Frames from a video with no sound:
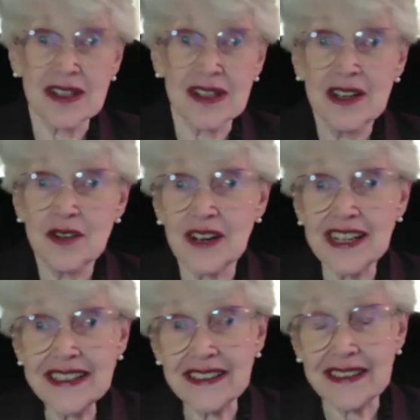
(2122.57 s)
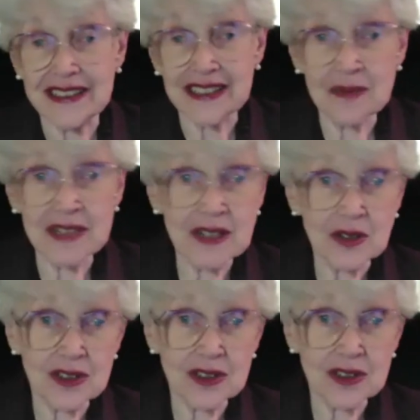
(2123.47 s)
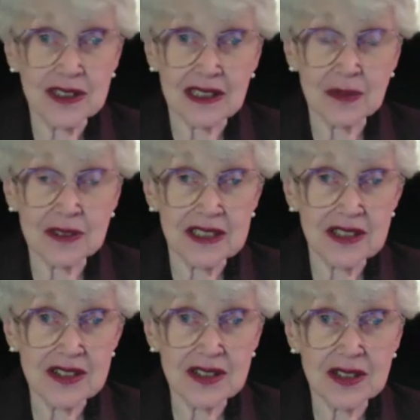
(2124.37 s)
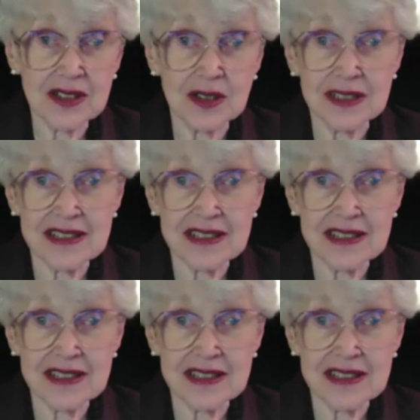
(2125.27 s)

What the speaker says: finally came out a couple of years ago and said,